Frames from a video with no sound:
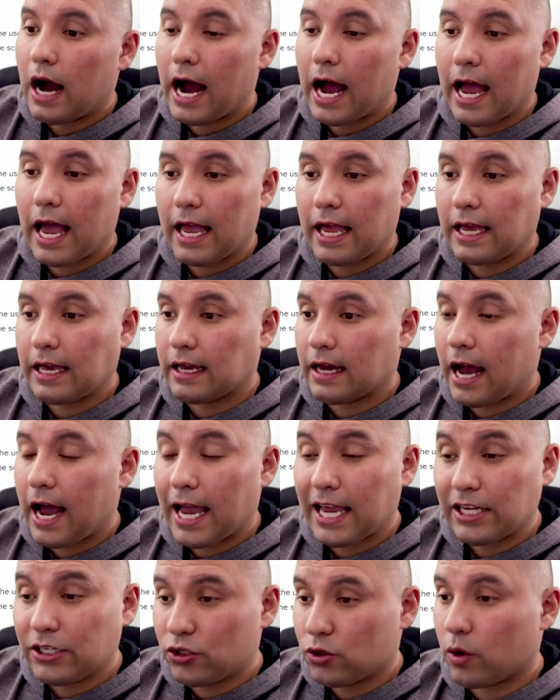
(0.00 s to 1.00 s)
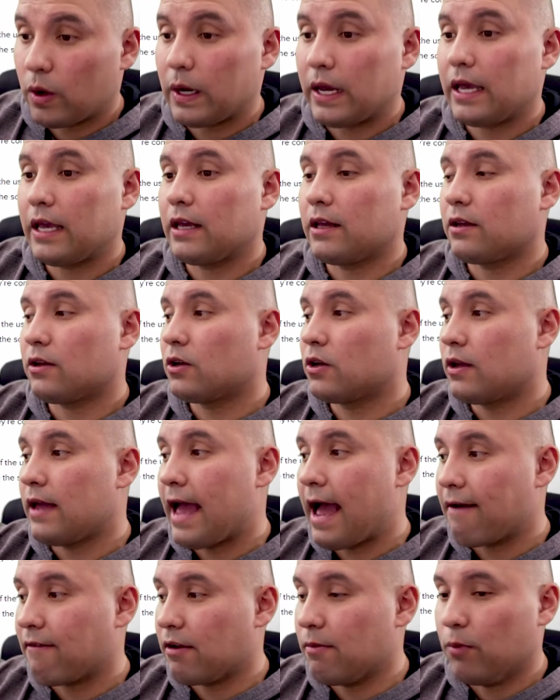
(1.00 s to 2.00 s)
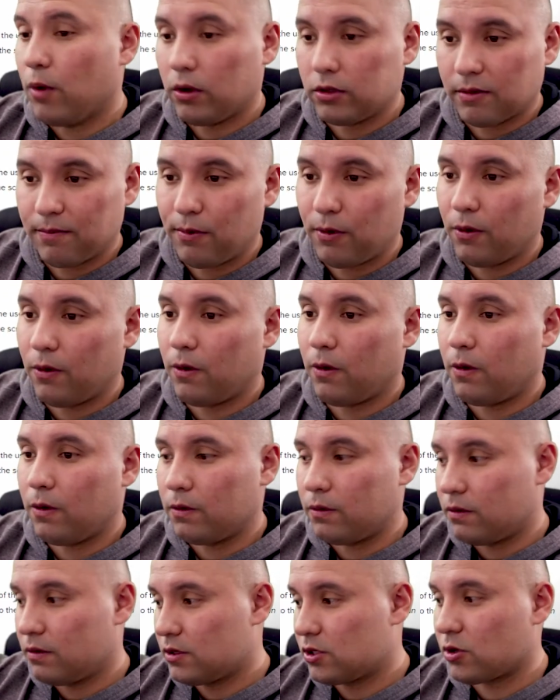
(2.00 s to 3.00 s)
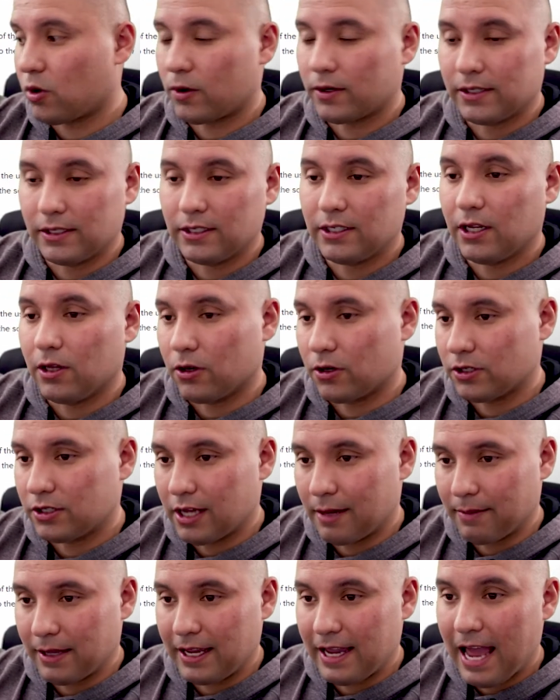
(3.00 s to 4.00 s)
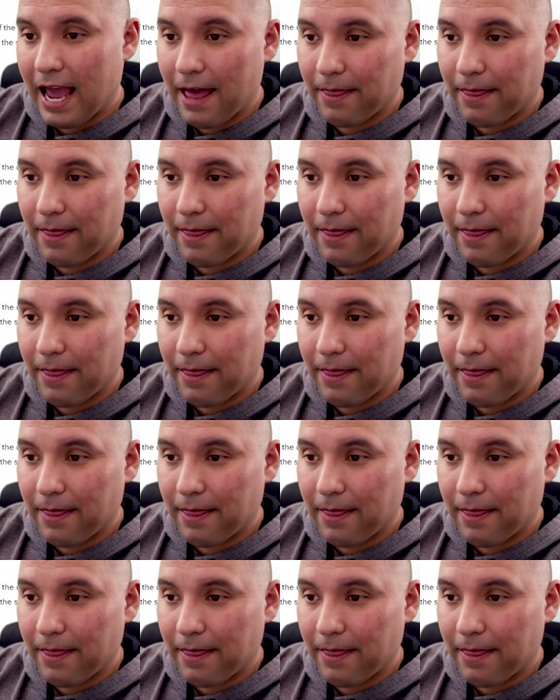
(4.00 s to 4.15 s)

I enjoy having multiple sources to learn something.